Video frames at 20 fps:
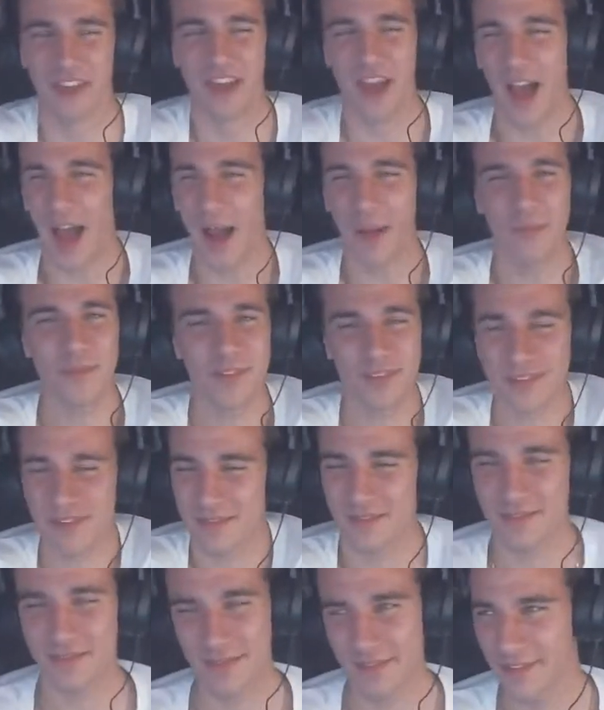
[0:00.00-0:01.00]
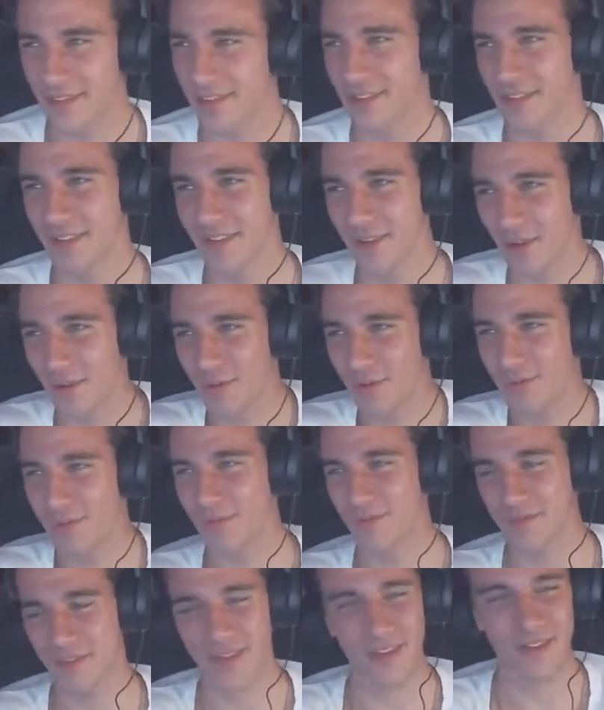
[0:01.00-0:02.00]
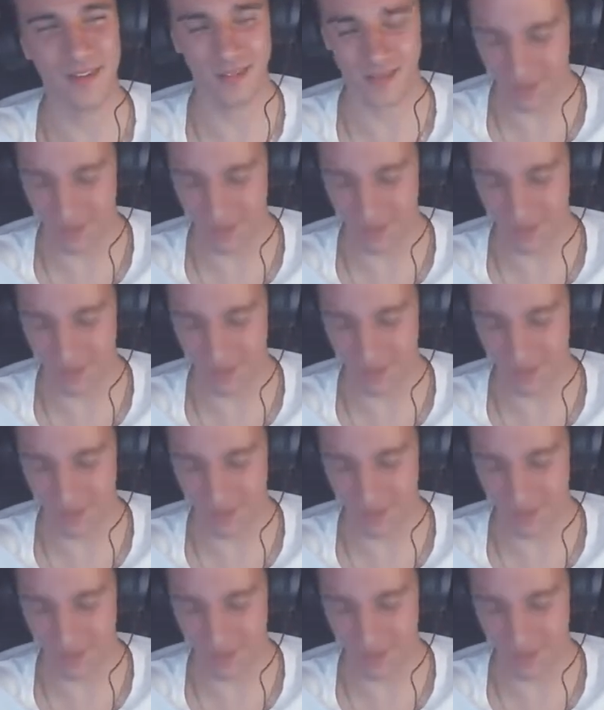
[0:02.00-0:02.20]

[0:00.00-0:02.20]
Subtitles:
I'm just, you know, gonna